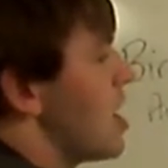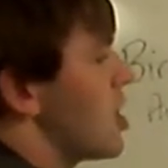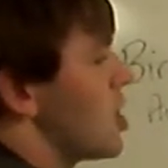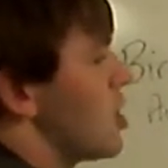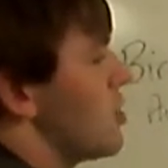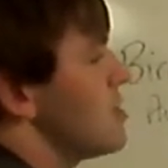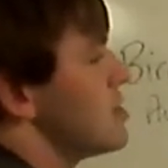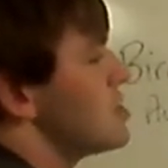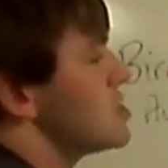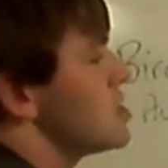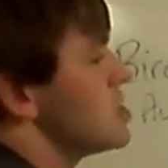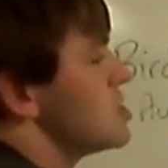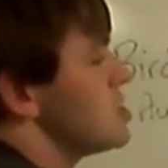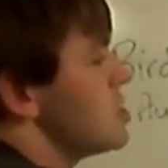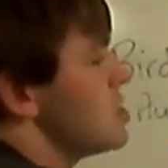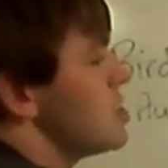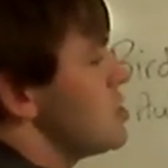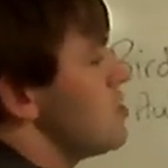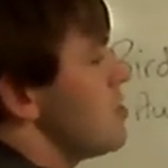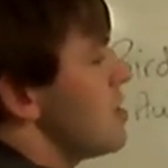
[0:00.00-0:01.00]
going to
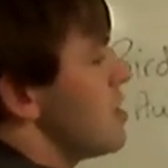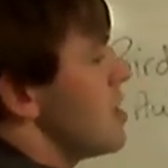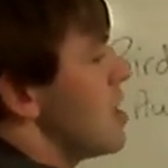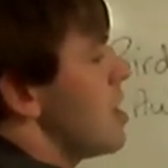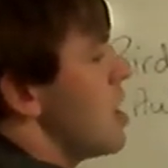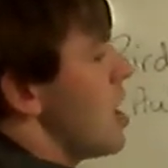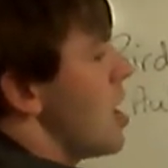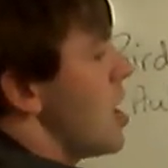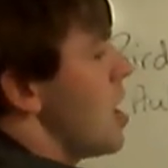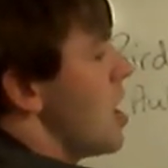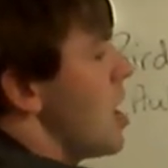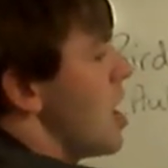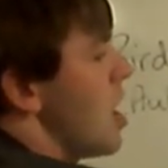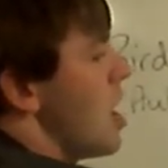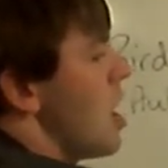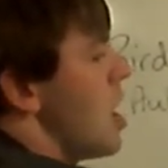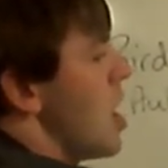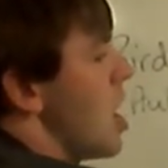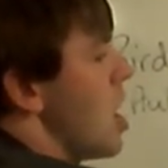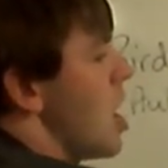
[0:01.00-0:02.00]
do
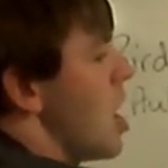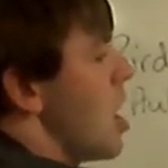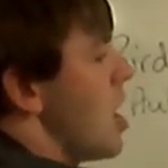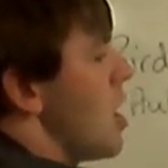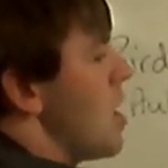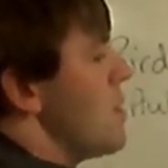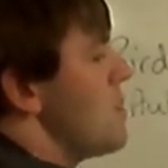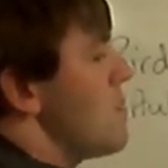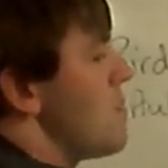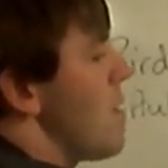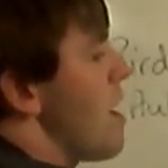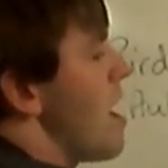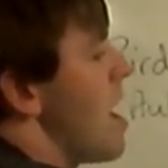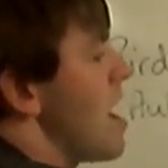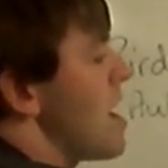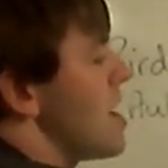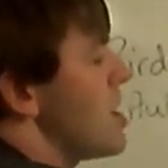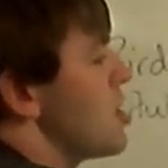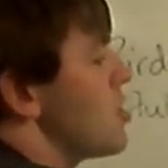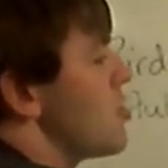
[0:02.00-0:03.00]

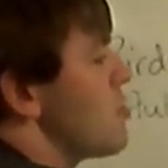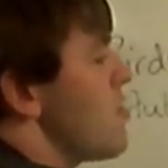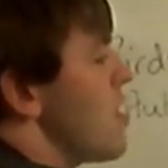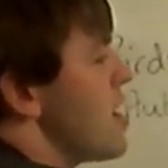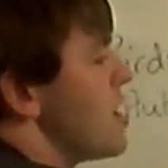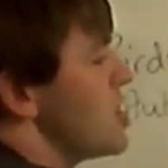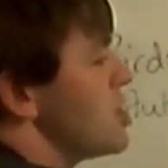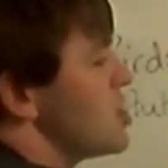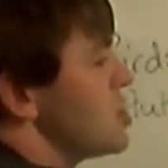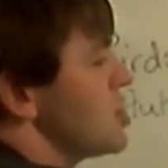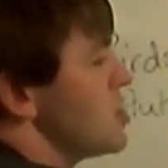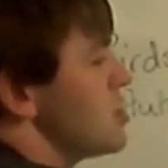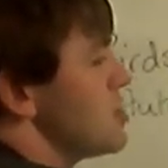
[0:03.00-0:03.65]
migration.